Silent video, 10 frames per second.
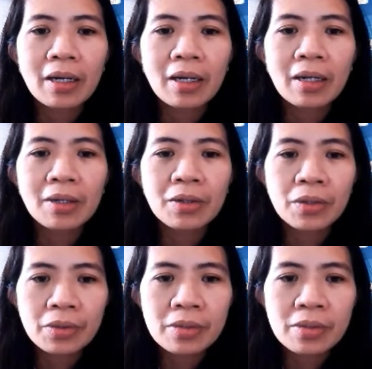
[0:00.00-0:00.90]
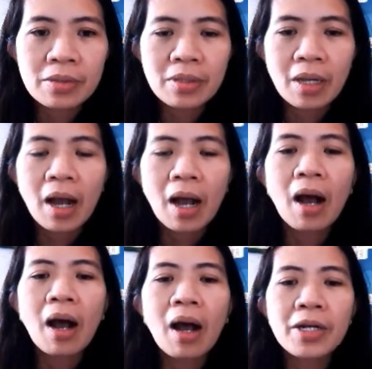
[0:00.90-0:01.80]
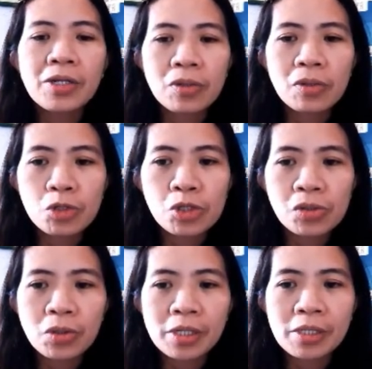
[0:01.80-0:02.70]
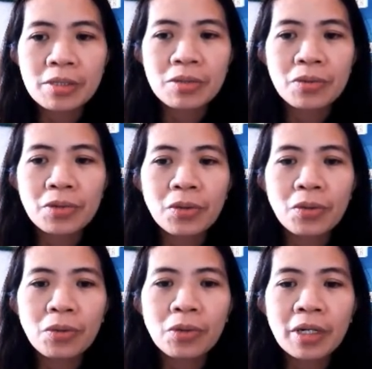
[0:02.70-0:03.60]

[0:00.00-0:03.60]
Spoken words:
roots are solutions to your